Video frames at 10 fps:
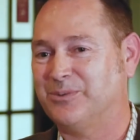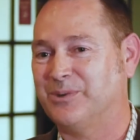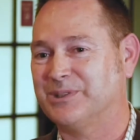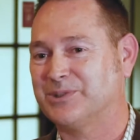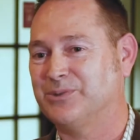
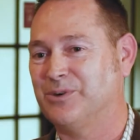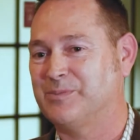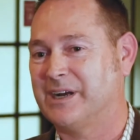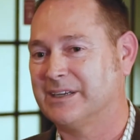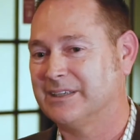What's cool
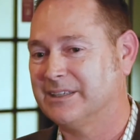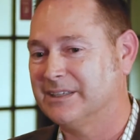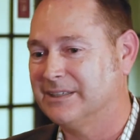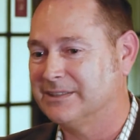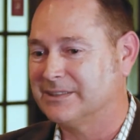about it
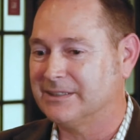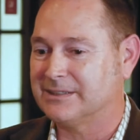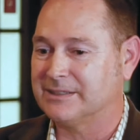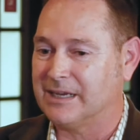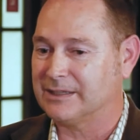is
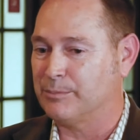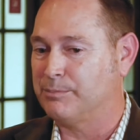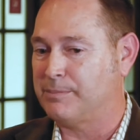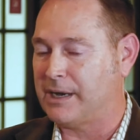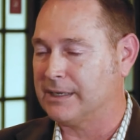it's not the
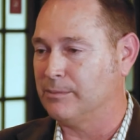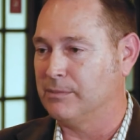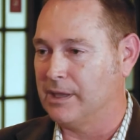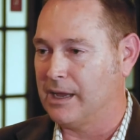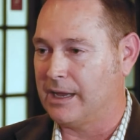
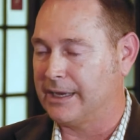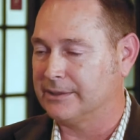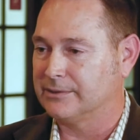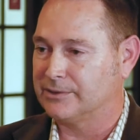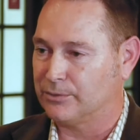bottom
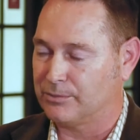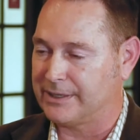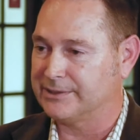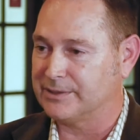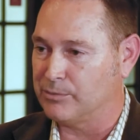line to
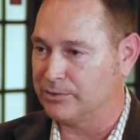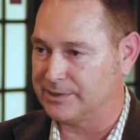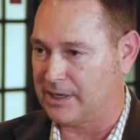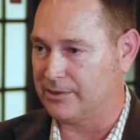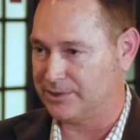raise the
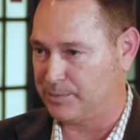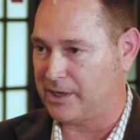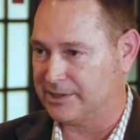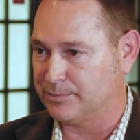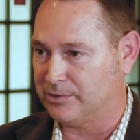most dollars
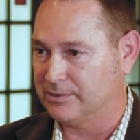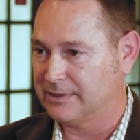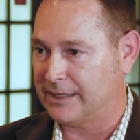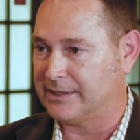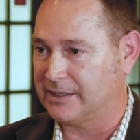possible
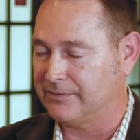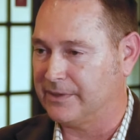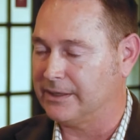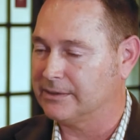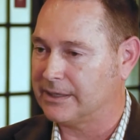at that
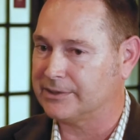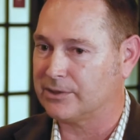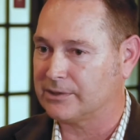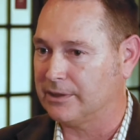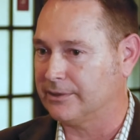event. That's
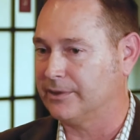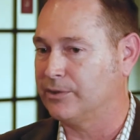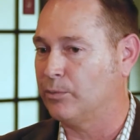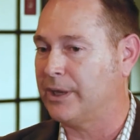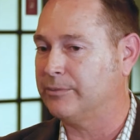clearly
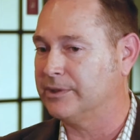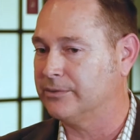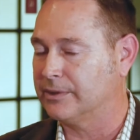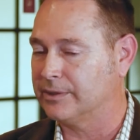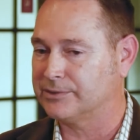the way we
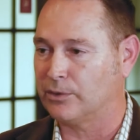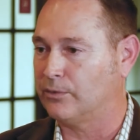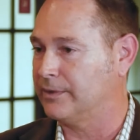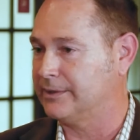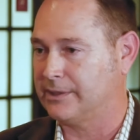do it. It's
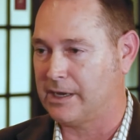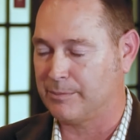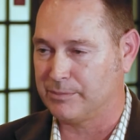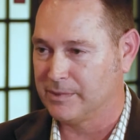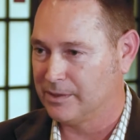over the
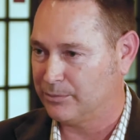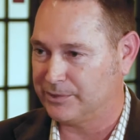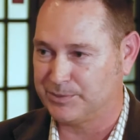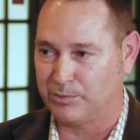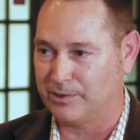top. We
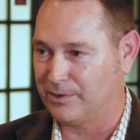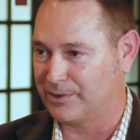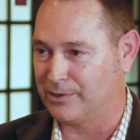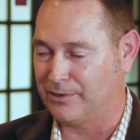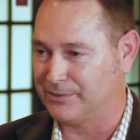spoil our
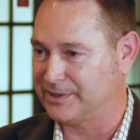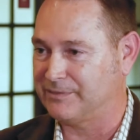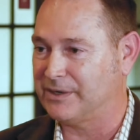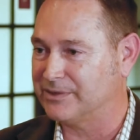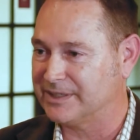golfers. They've
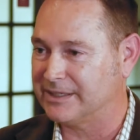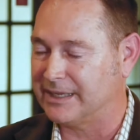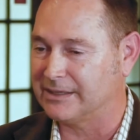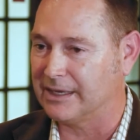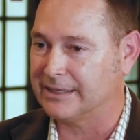never seen
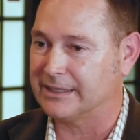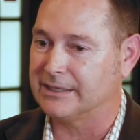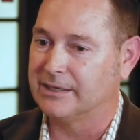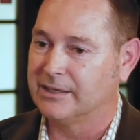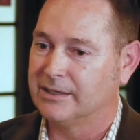anything like it.
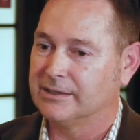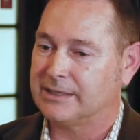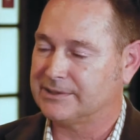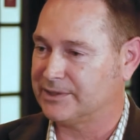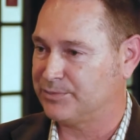
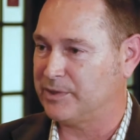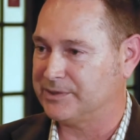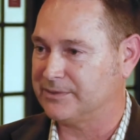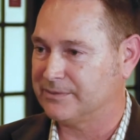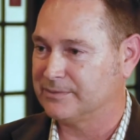That's
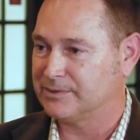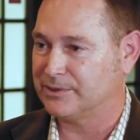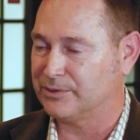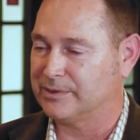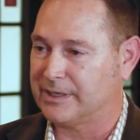expensive to
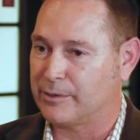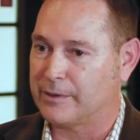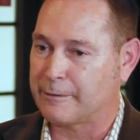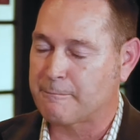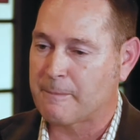do it that way.